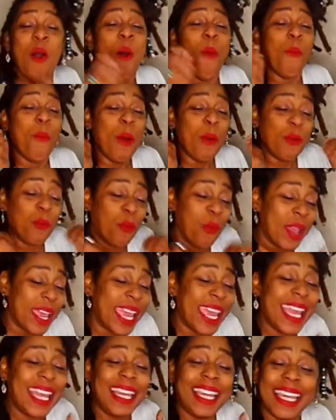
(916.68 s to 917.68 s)
When
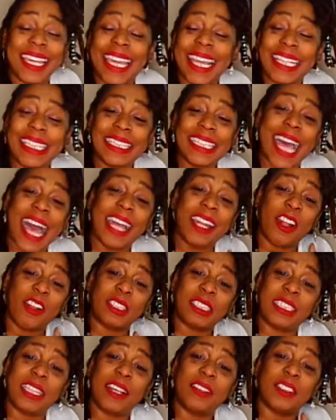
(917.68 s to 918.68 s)
we look inside
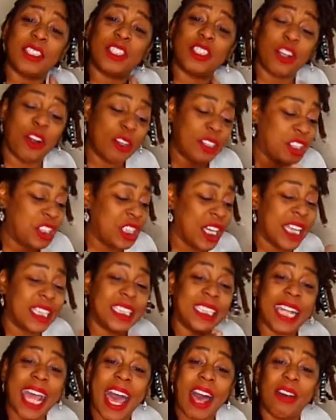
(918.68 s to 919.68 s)
ourselves and start
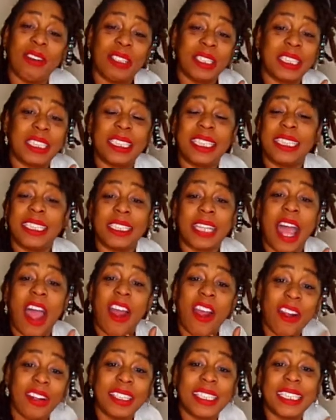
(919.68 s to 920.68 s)
judging our
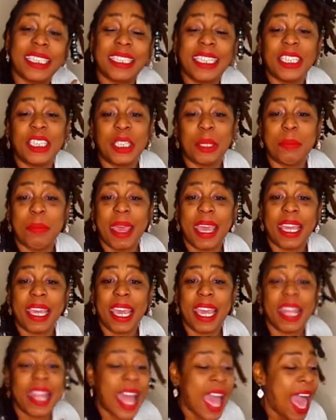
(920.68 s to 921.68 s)
decision
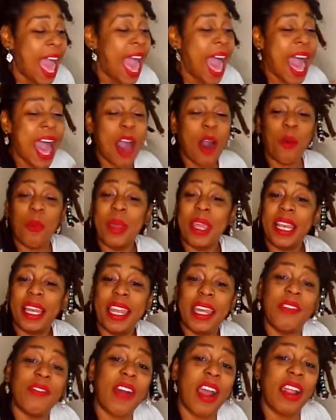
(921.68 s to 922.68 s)
making, how we
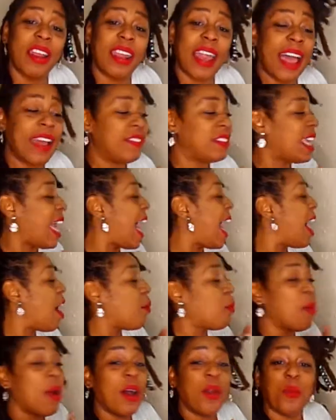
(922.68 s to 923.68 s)
live our lives,
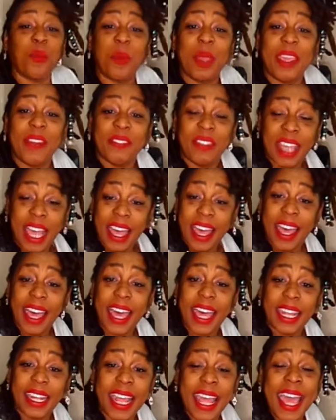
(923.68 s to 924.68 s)
what we've
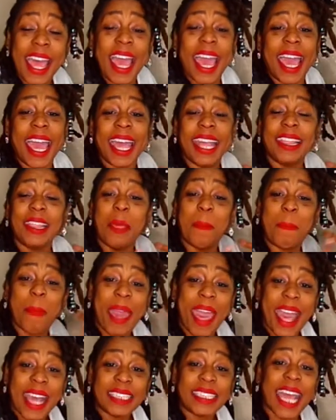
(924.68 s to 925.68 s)
done in the
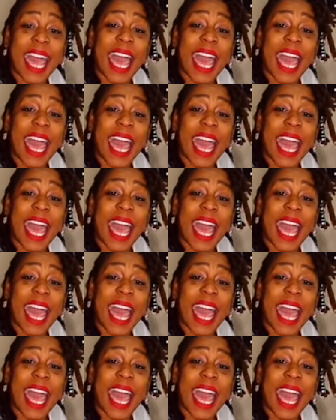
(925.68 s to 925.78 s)
past,